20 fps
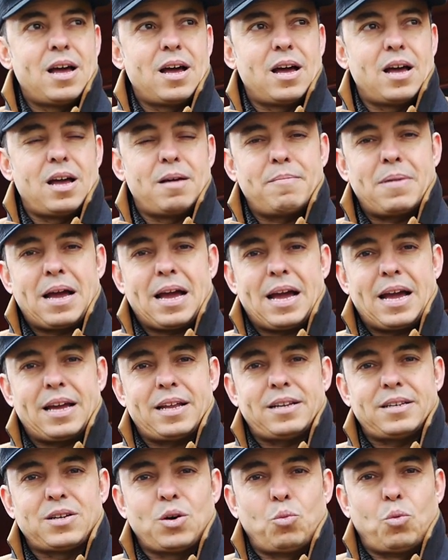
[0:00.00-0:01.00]

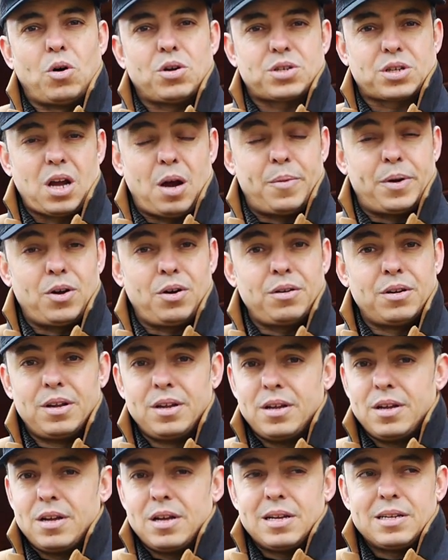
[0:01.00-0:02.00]
and what's going on.
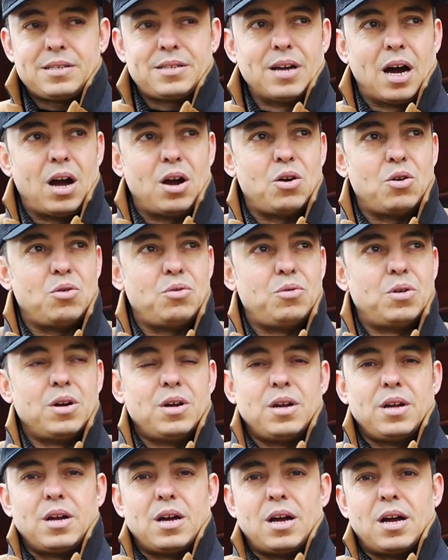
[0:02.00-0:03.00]
So,
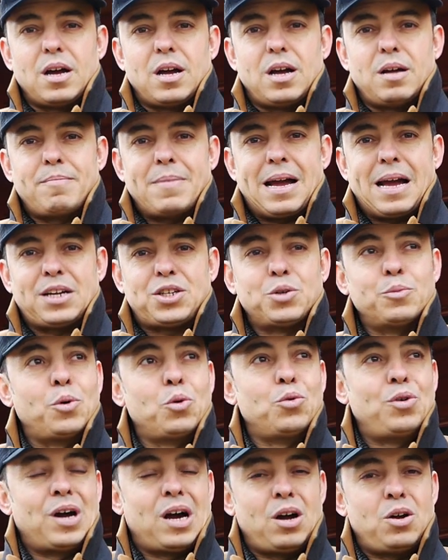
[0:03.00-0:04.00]
as you
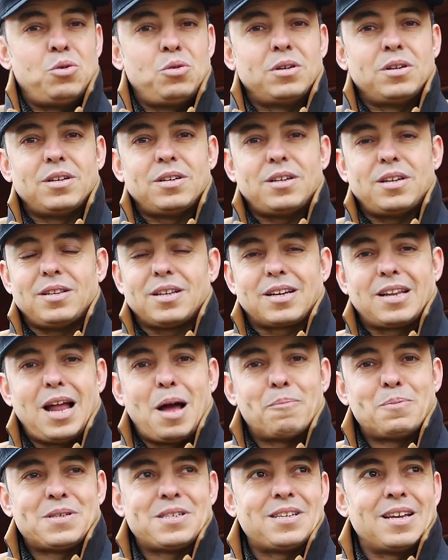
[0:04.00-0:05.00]
all know, the
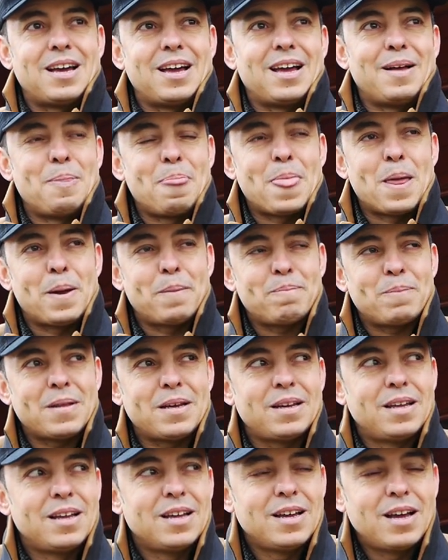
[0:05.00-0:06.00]
club's
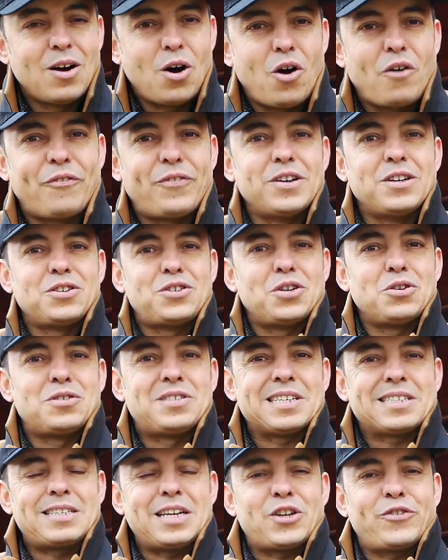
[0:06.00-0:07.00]
often too
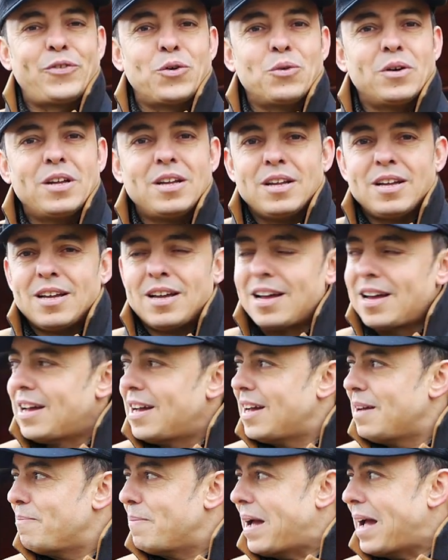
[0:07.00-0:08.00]
successful,
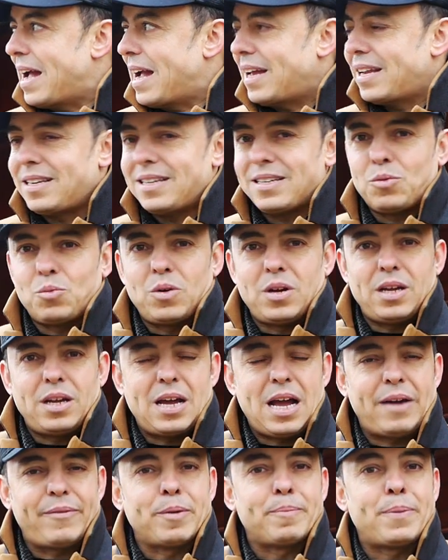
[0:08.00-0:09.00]
and we,
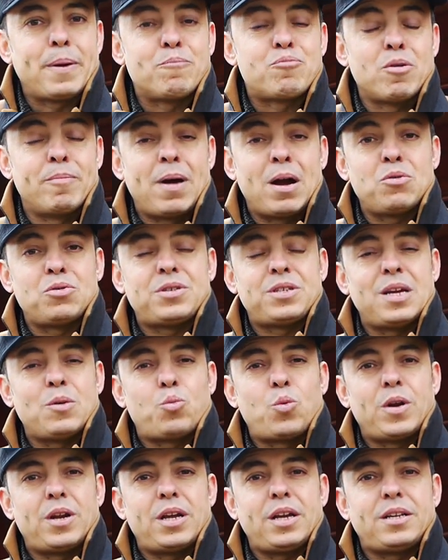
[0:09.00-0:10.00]
having been
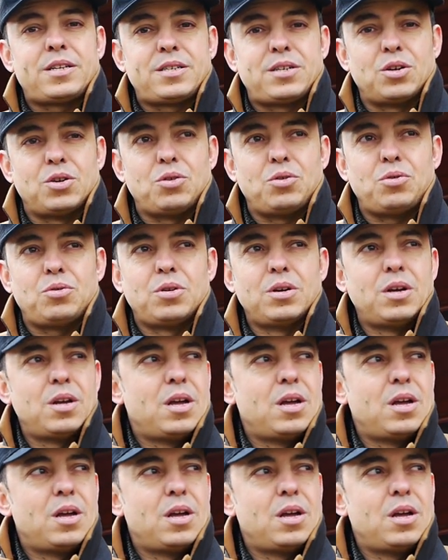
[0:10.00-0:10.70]
promoted, we need to